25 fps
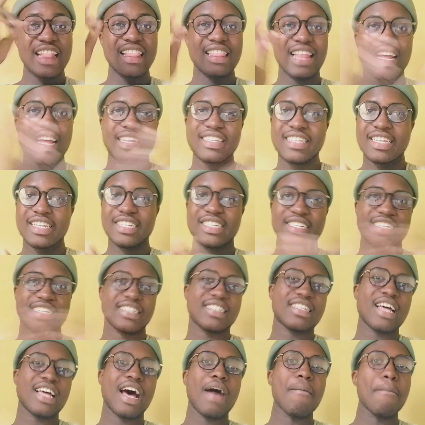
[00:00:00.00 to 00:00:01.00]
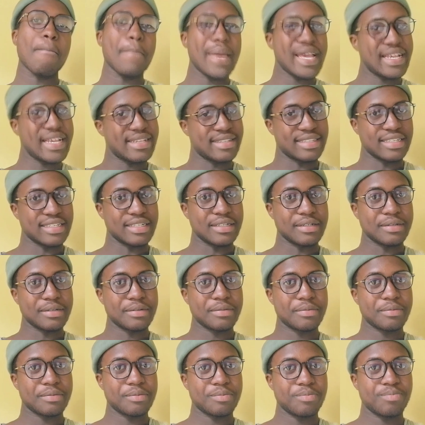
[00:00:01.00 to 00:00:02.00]
That's just amazing.
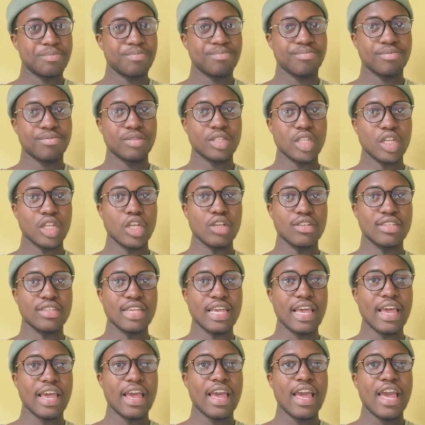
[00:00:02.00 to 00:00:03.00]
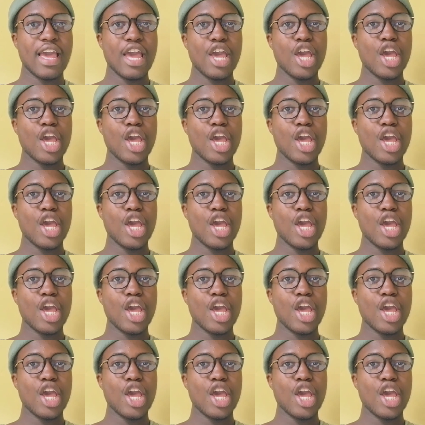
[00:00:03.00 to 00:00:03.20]
See,